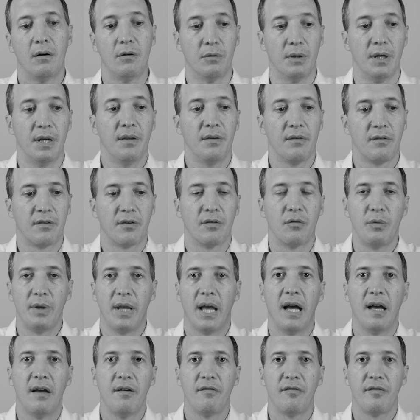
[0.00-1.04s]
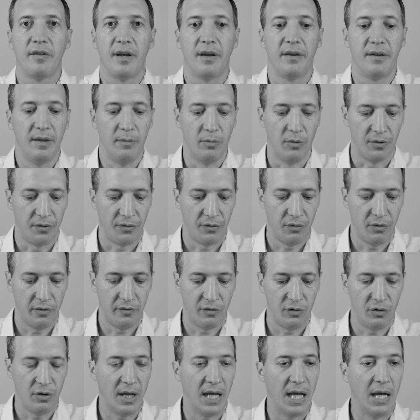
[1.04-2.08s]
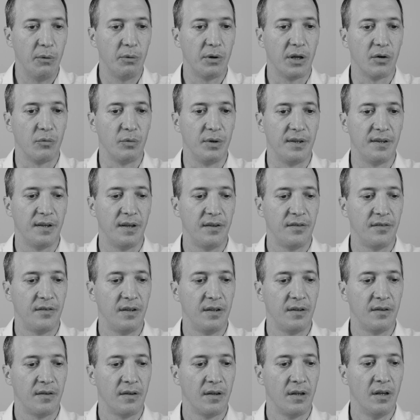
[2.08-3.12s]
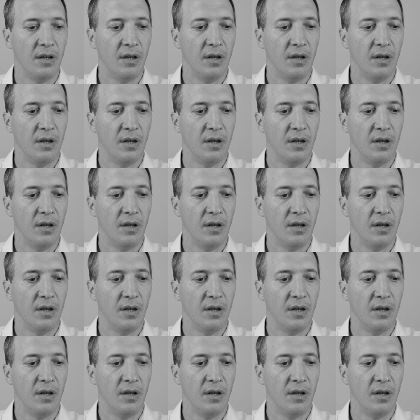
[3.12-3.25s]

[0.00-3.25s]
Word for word: All right, so we have a D-Bus server. How can we test it?